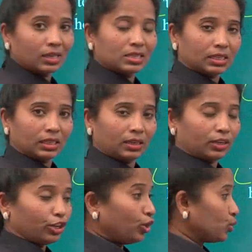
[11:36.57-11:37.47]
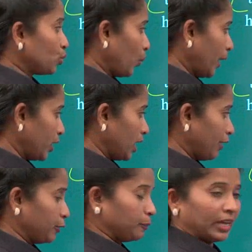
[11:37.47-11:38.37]
isn't it? So where you
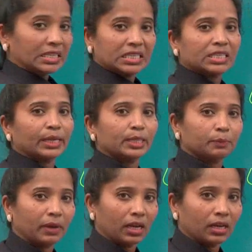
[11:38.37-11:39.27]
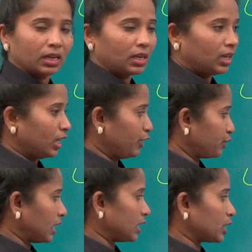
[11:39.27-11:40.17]
have to place the stress mark? If
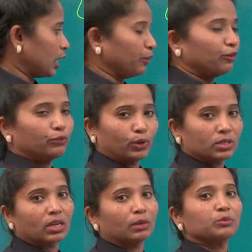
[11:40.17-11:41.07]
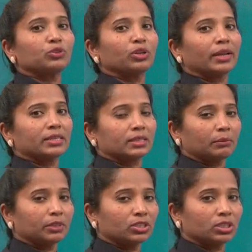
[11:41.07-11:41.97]
such type of words comes in your
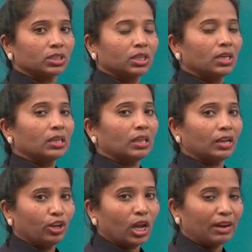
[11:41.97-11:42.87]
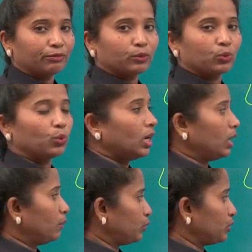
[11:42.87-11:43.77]
examination, then you have to
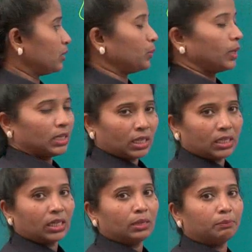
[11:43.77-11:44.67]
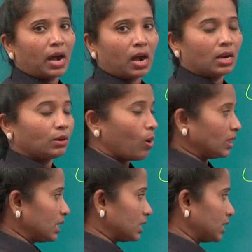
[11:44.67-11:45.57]
put a vertical bar
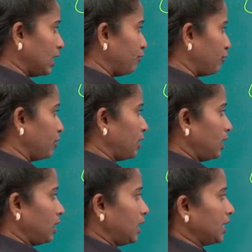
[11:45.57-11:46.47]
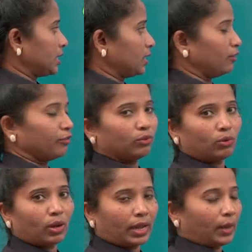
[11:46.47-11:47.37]
on the self itself.
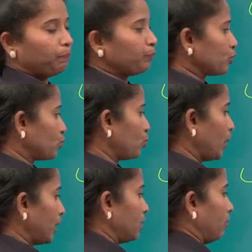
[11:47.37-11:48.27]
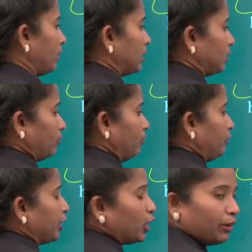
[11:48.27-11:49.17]
Okay, so
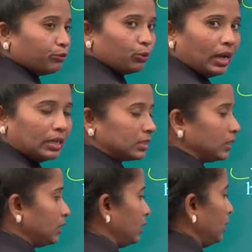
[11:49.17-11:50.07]
where you have to answer?